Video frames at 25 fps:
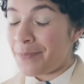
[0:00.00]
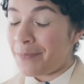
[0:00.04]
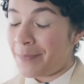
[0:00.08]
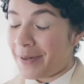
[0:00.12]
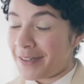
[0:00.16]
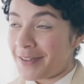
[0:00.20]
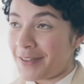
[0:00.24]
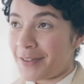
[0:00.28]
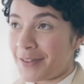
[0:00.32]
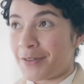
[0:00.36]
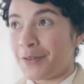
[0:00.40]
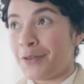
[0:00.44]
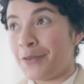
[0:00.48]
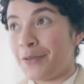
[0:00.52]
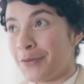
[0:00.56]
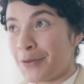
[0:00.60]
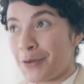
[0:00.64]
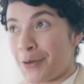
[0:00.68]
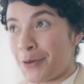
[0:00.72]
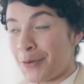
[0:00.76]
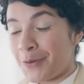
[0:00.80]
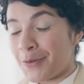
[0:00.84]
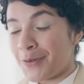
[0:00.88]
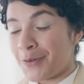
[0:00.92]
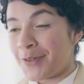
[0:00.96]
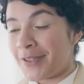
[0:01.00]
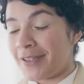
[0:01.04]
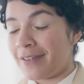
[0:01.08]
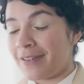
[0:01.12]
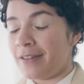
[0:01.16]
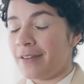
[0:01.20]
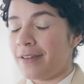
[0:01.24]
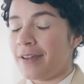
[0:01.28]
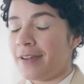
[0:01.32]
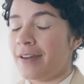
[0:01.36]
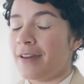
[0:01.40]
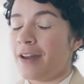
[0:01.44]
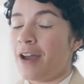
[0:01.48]
But of course,
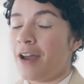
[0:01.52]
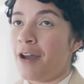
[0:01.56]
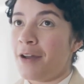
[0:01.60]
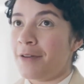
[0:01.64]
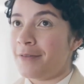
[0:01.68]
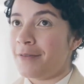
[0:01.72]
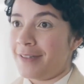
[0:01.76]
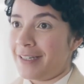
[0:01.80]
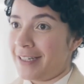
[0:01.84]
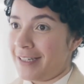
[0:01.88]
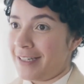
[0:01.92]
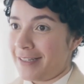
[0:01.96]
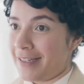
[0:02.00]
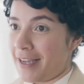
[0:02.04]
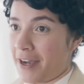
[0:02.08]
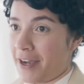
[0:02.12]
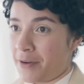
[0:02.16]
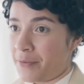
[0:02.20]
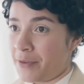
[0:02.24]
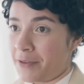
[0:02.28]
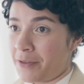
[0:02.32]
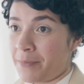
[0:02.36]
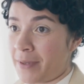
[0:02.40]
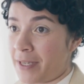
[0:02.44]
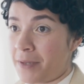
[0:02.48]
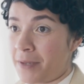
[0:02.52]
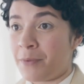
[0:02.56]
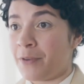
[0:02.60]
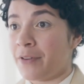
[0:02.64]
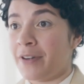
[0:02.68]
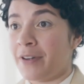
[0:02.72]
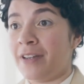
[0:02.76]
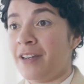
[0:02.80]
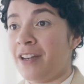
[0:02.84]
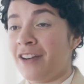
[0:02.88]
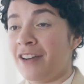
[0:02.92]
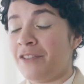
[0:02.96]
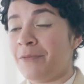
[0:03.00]
you can only tell if people are
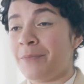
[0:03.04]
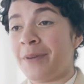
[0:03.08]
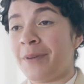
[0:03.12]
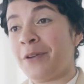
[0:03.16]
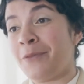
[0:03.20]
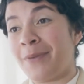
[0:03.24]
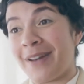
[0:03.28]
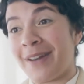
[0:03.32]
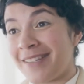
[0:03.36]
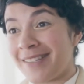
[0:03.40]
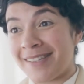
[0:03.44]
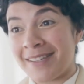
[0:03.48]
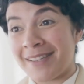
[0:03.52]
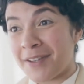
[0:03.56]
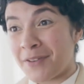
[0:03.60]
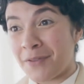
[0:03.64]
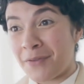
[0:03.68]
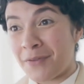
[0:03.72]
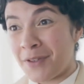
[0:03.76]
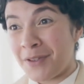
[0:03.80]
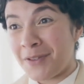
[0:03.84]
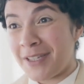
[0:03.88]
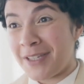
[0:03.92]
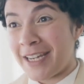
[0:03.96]
in love by waiting a few